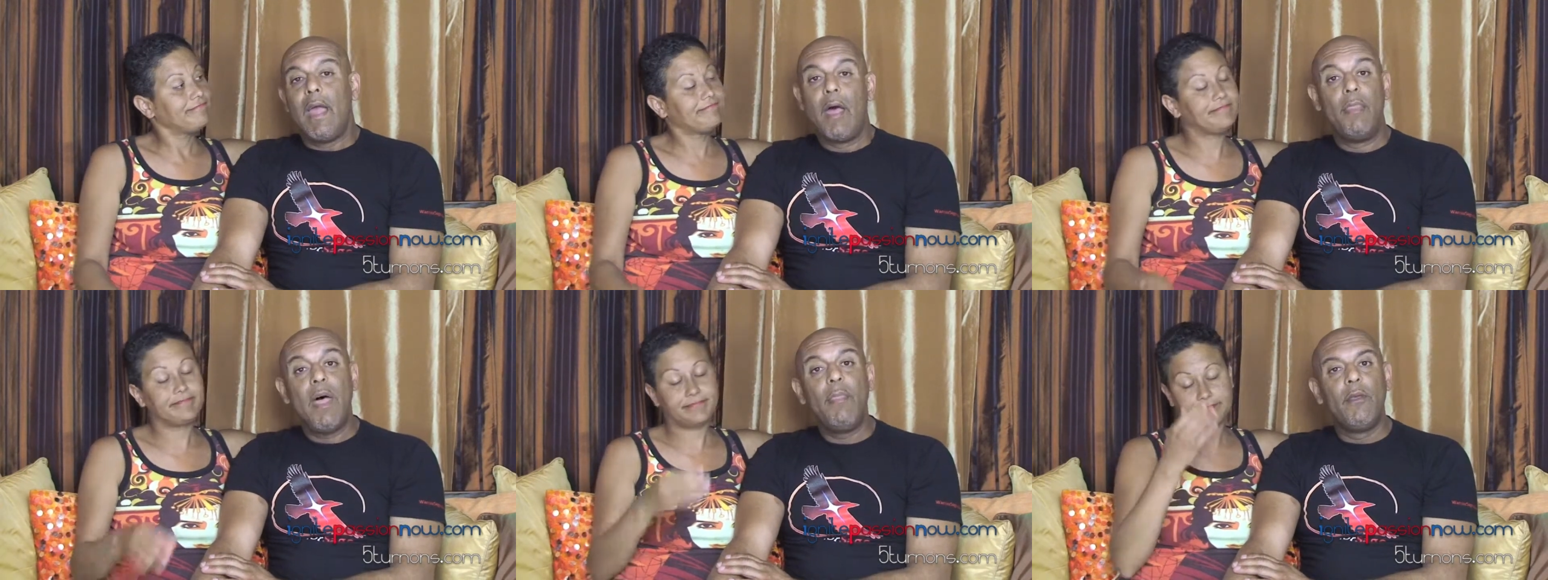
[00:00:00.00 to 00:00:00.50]

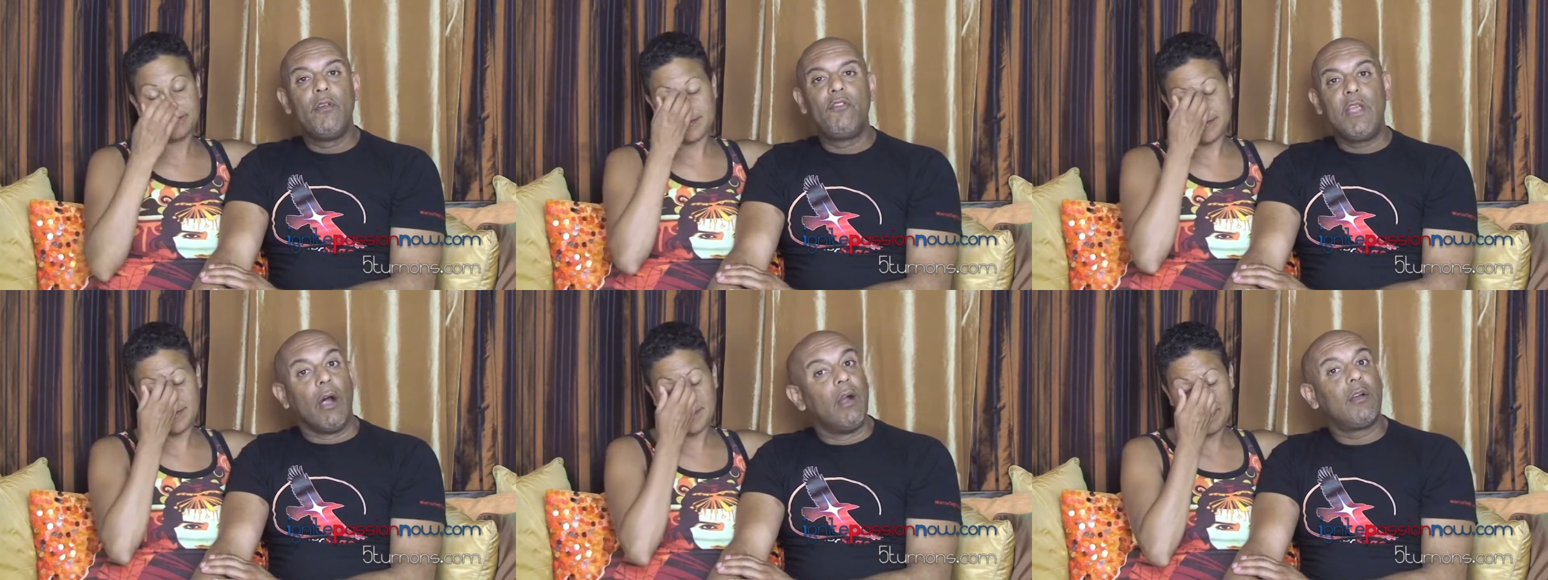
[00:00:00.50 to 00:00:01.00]
Speaker 1: And then there's
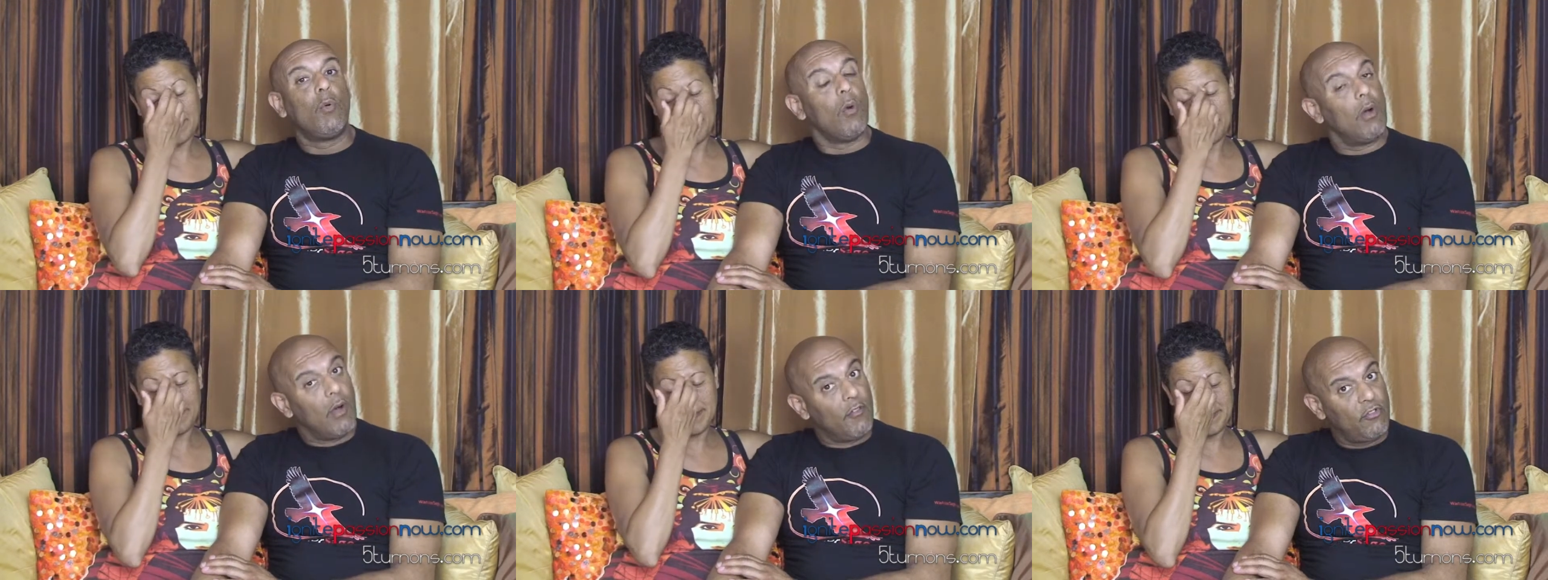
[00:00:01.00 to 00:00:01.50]
the arc
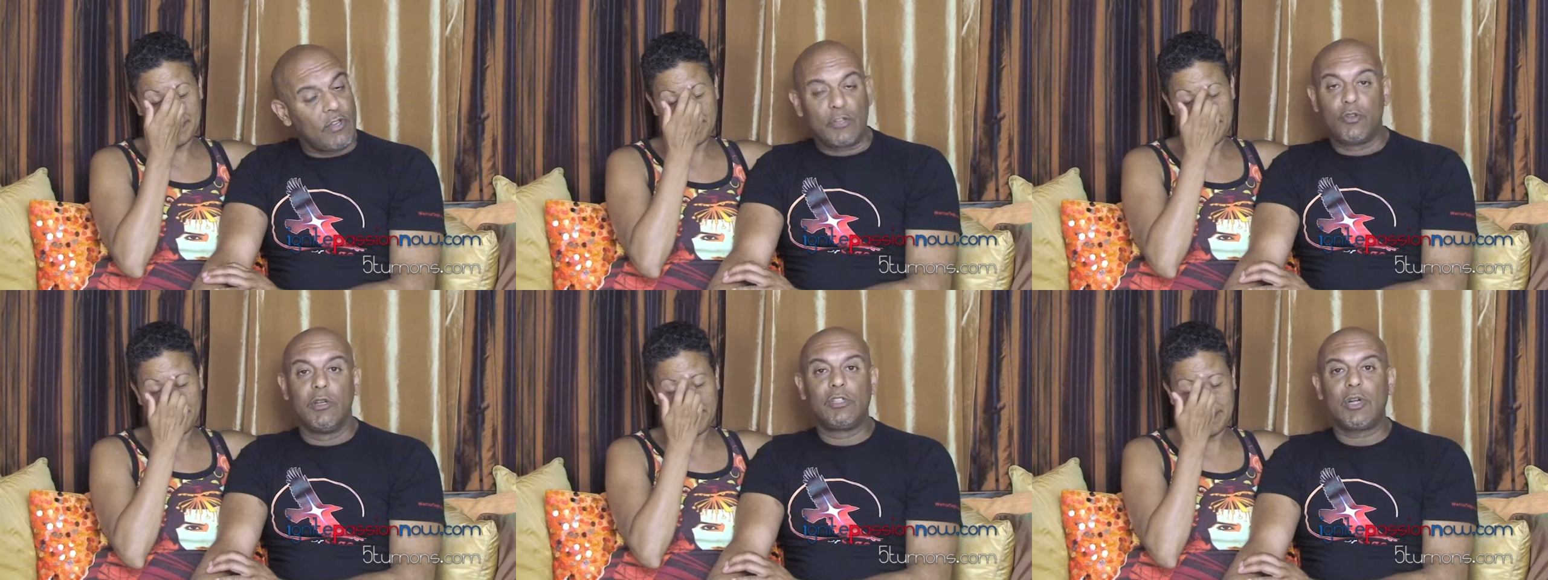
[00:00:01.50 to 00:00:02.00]
of
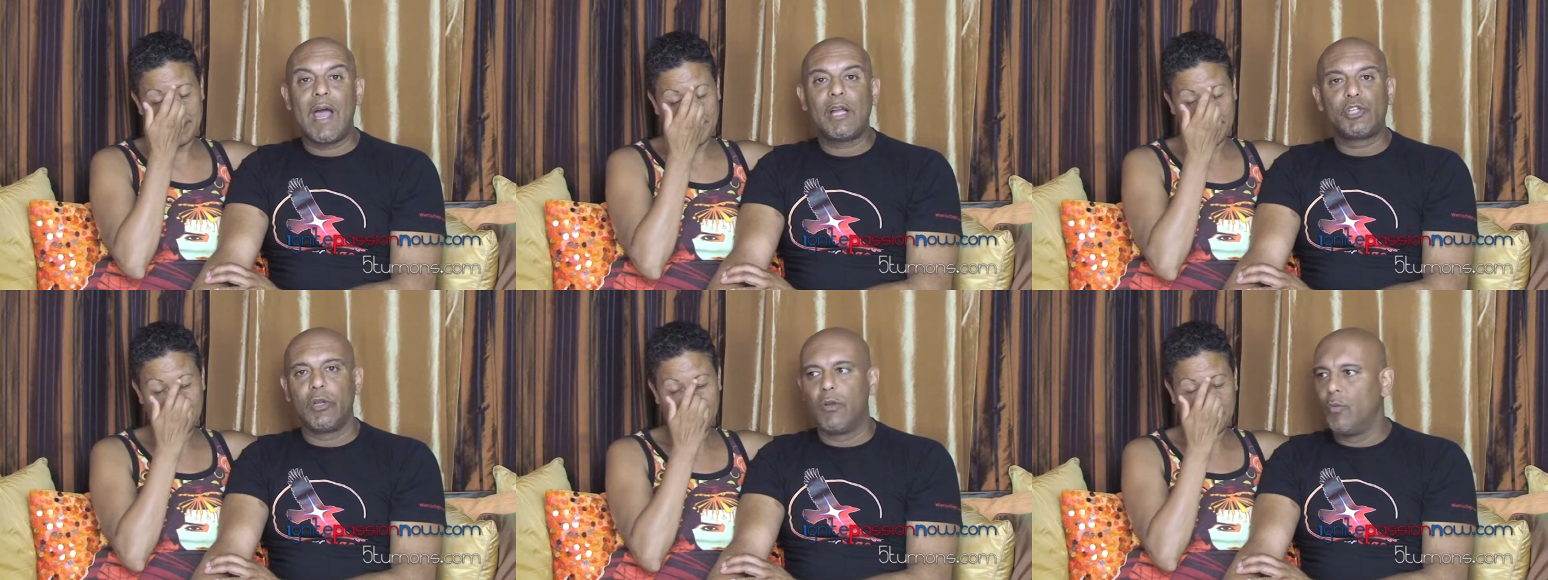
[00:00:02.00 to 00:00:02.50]
sexual
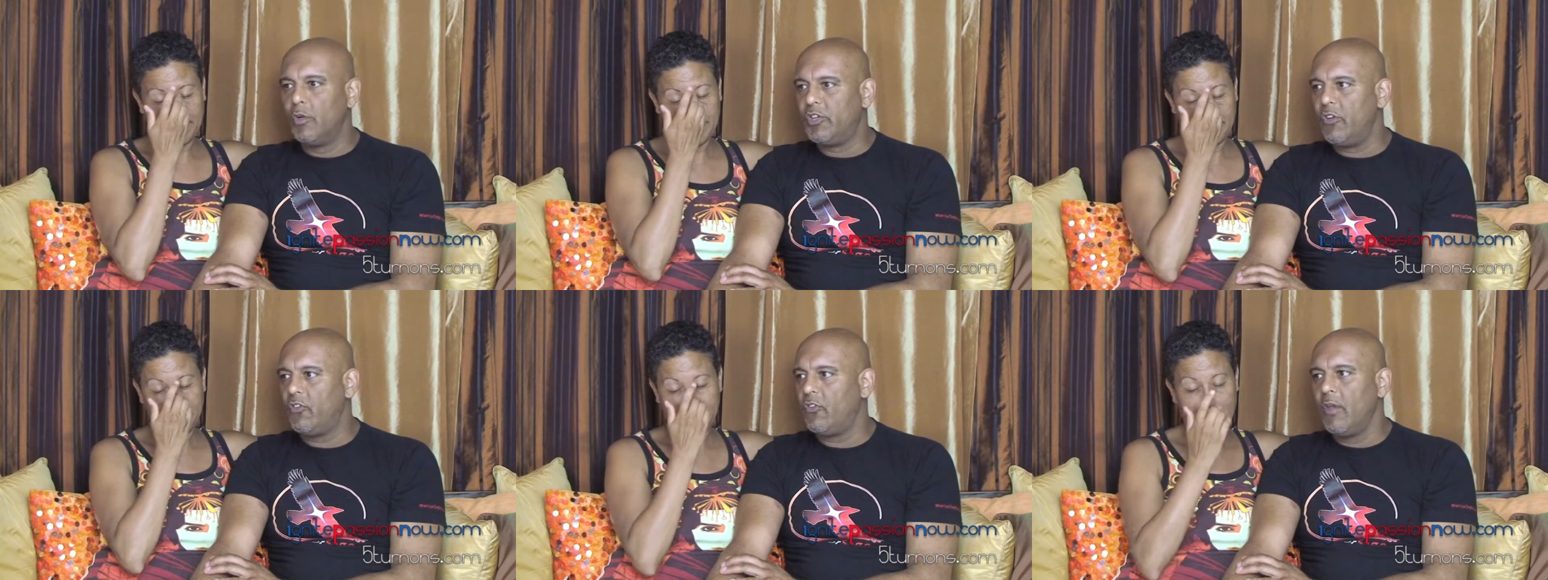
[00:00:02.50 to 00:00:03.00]
attraction, which
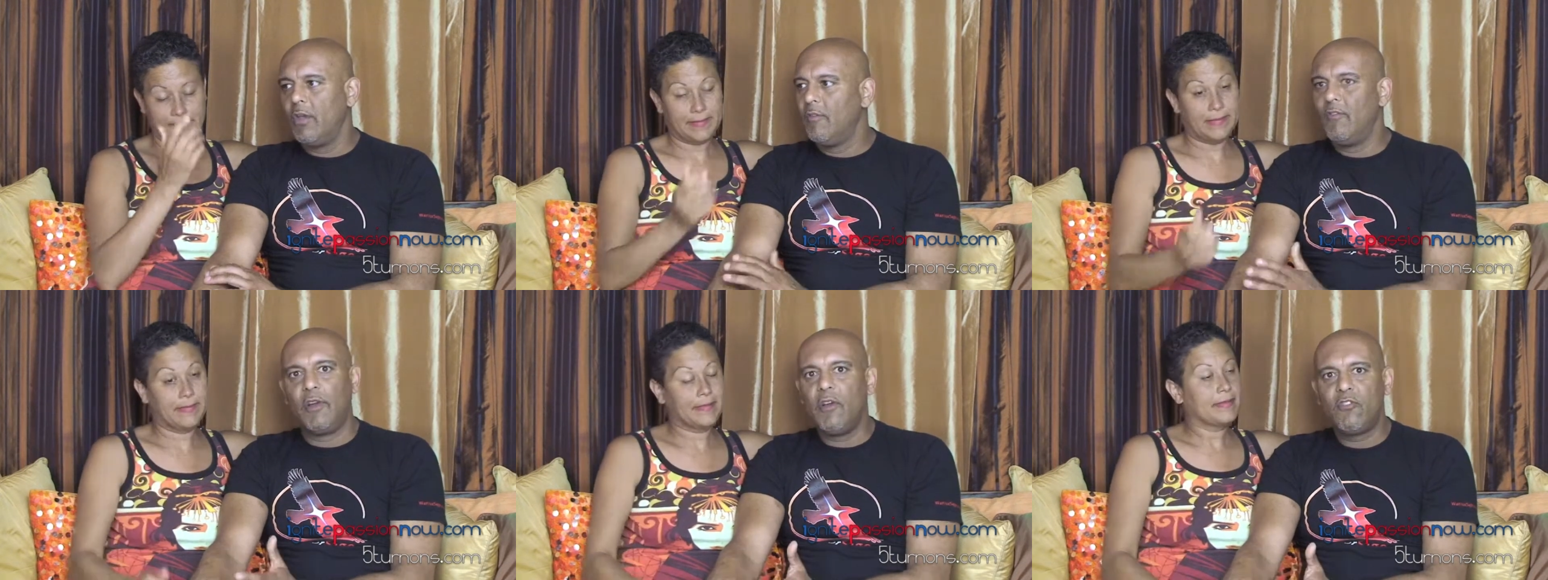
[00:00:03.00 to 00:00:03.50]
is
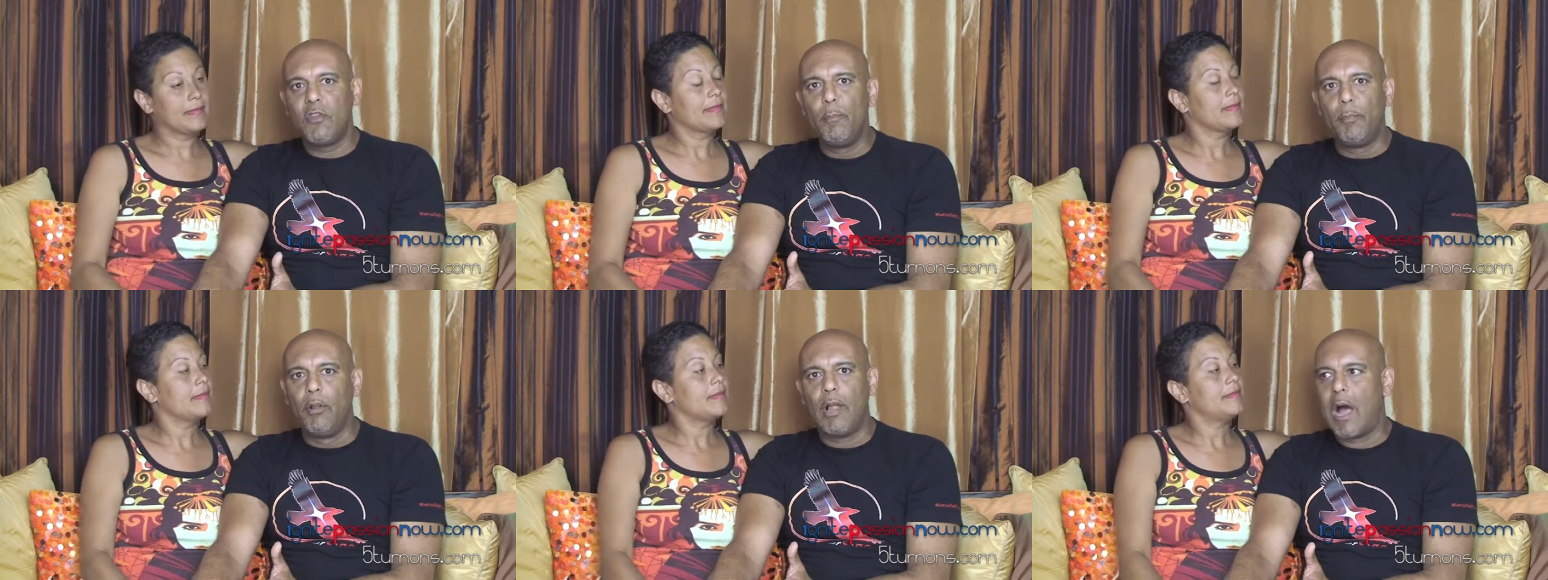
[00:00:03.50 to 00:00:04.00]
very simple.